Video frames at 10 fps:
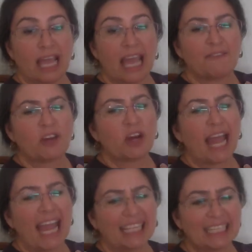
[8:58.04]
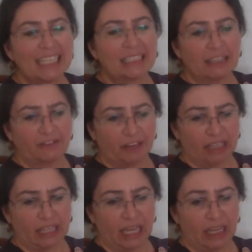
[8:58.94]
If you're acting
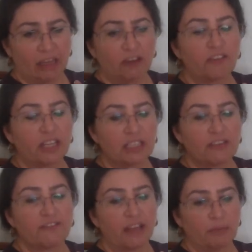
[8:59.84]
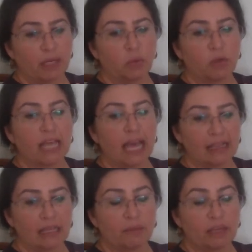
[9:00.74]
differently, your friends and family will
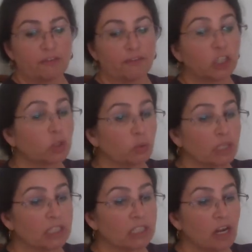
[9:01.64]
likely be the first ones to